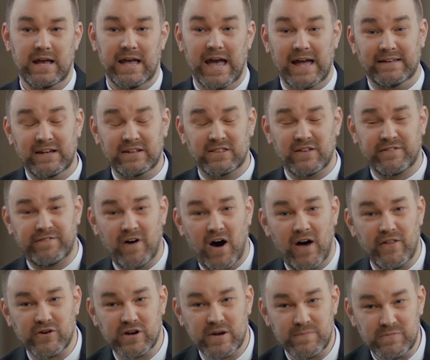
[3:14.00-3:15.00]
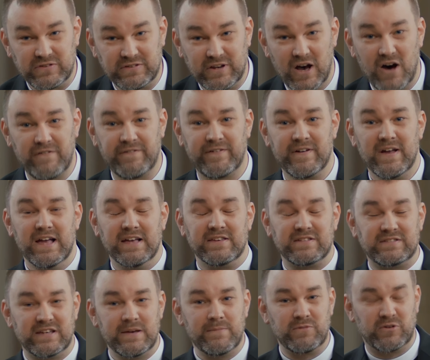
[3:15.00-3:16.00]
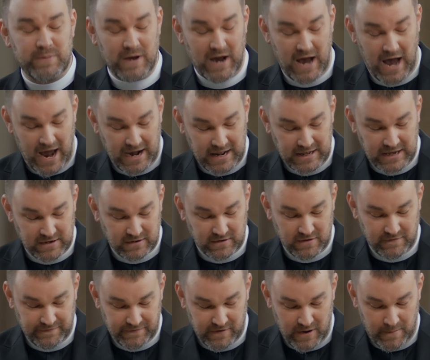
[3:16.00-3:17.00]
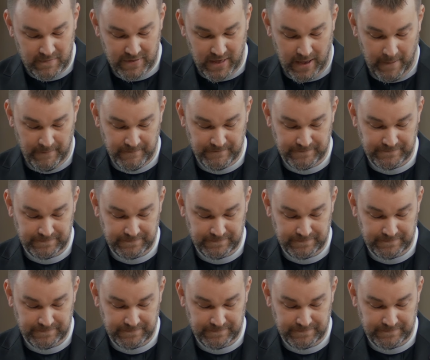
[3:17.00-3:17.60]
Indeed, the Father himself seems to be hiding it from them.